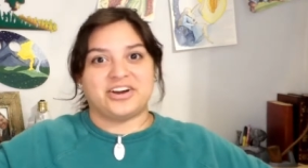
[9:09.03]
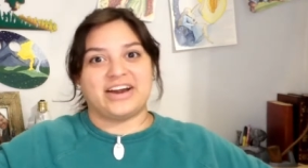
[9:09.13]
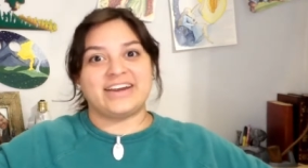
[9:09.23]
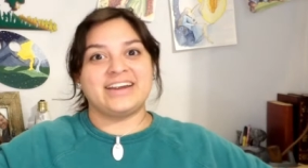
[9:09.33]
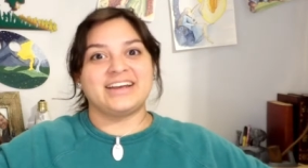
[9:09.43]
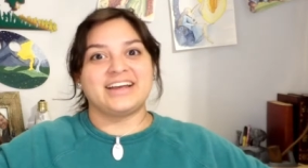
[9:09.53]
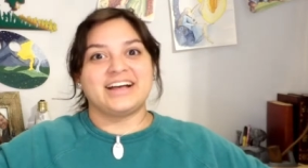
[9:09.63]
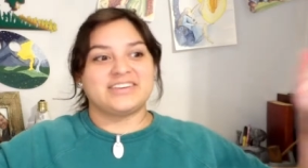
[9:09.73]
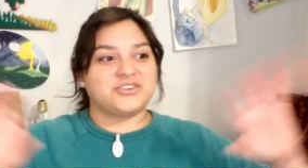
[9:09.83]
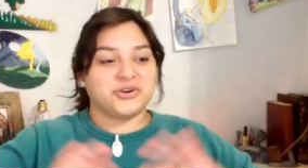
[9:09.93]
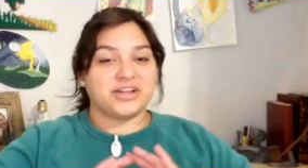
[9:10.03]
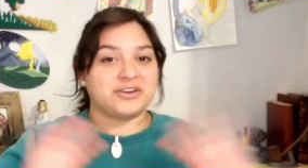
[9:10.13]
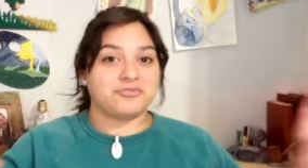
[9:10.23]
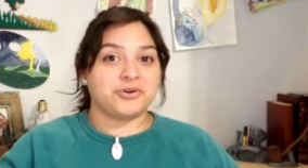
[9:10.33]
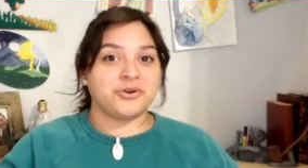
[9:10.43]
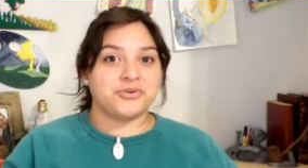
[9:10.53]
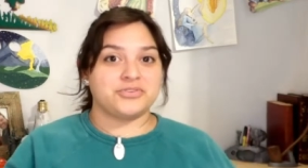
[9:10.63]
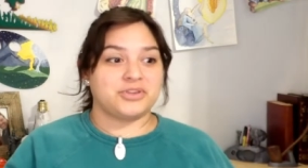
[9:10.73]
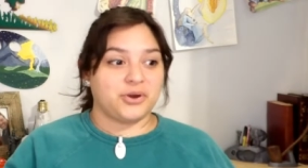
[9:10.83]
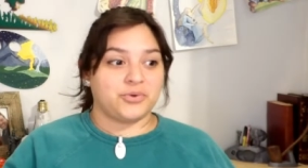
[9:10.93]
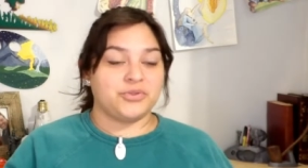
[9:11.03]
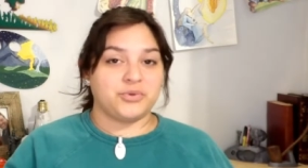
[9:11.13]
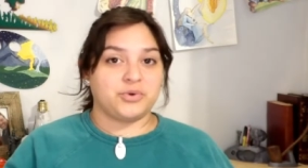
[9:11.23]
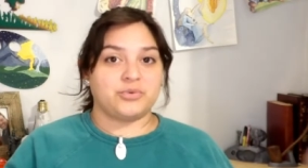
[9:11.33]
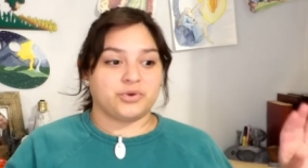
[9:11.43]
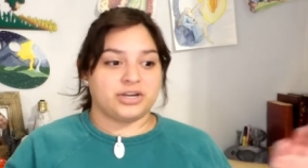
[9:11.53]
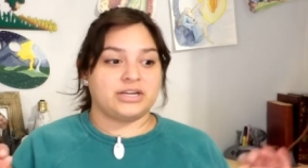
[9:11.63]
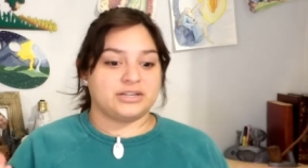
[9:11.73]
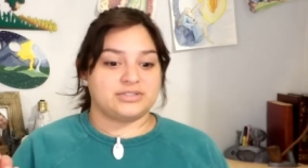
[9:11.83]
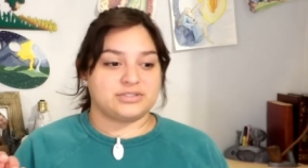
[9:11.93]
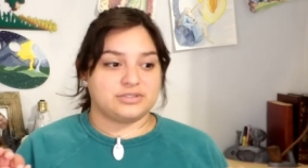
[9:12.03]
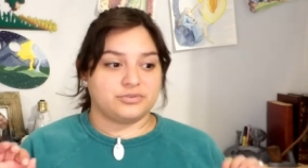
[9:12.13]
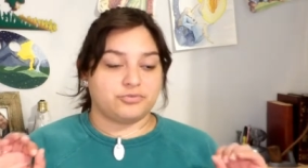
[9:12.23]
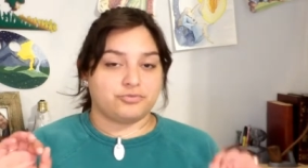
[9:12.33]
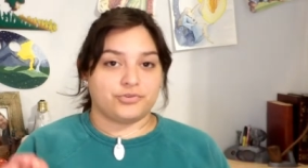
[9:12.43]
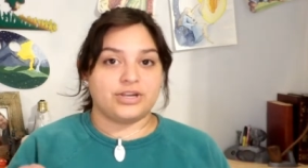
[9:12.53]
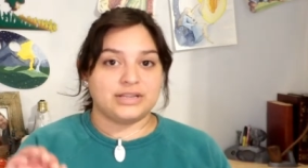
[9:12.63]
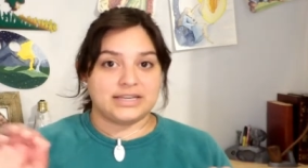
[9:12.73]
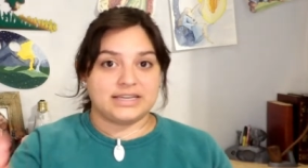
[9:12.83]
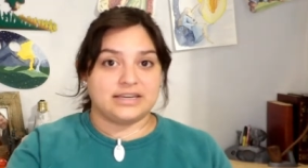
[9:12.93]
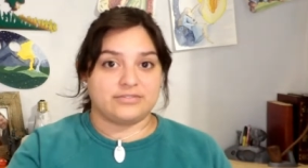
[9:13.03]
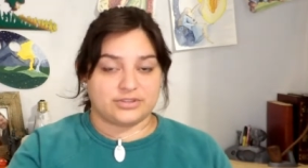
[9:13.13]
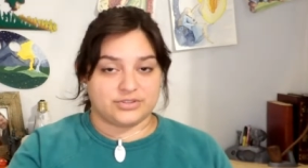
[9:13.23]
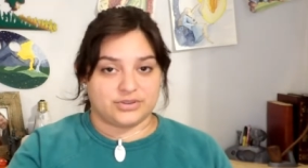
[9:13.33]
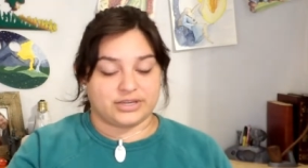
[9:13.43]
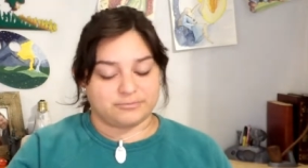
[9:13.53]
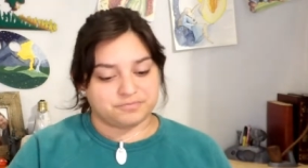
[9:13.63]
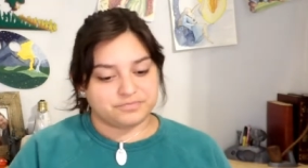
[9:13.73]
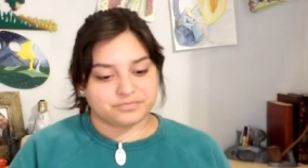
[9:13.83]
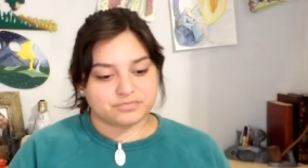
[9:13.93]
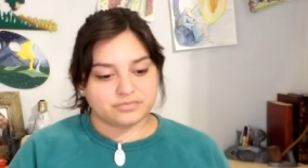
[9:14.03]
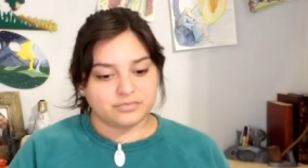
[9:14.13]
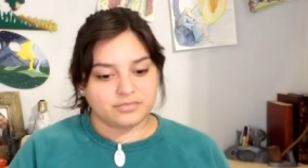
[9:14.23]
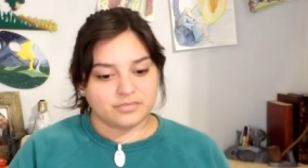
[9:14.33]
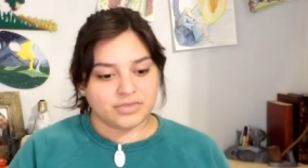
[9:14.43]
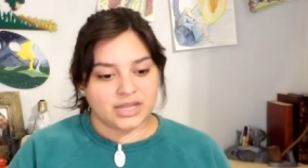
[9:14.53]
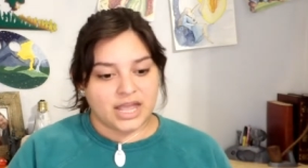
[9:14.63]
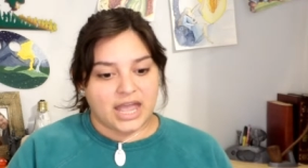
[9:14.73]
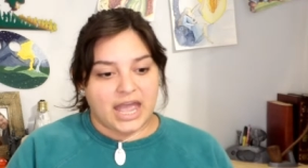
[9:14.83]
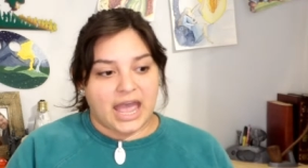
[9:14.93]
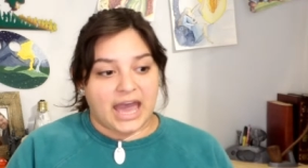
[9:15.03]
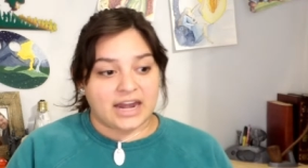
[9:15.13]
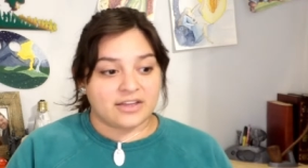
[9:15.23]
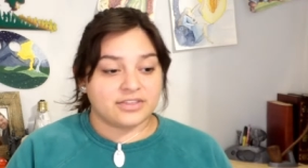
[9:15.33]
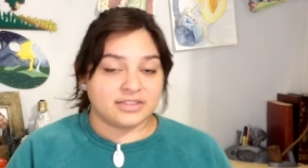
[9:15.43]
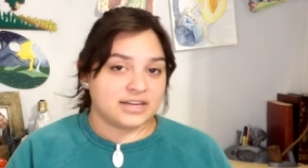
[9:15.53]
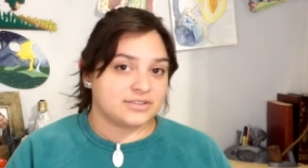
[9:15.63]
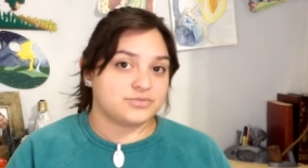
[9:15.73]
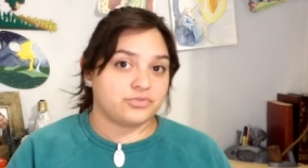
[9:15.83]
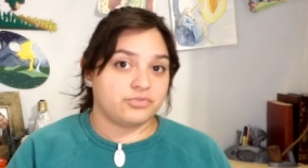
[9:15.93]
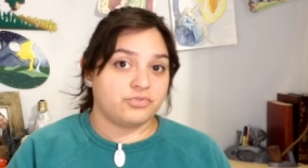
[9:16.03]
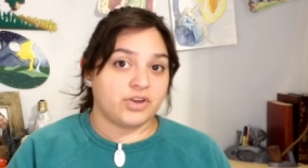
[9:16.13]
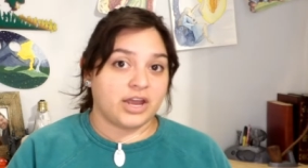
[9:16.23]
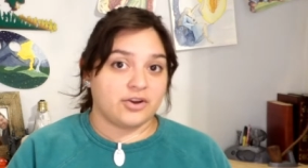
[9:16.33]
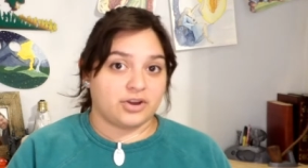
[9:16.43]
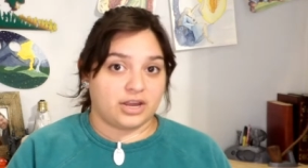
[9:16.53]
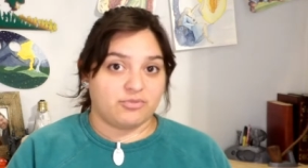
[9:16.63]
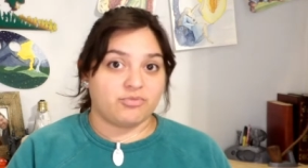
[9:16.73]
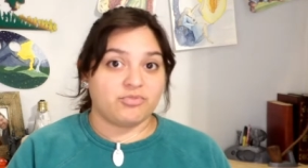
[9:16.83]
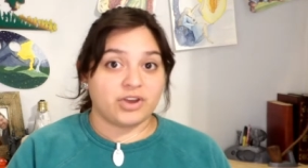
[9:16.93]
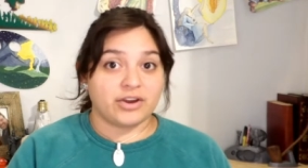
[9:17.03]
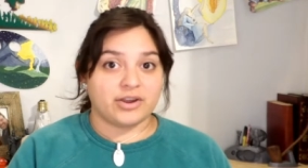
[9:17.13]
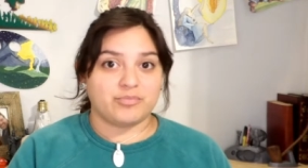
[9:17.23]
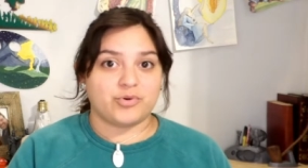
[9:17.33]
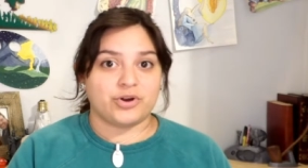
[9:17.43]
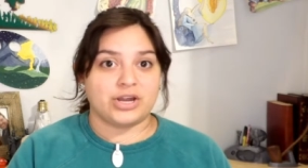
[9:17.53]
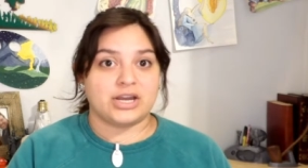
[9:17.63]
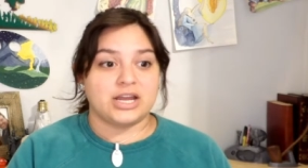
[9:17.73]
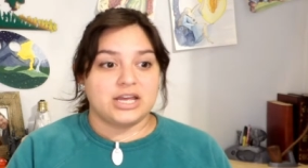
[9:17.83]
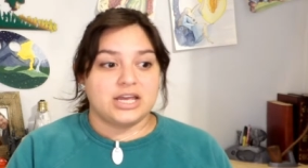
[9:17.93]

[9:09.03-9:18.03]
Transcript: right? So like Frodo is the only one where it is freely given to him. And I think that is very, very important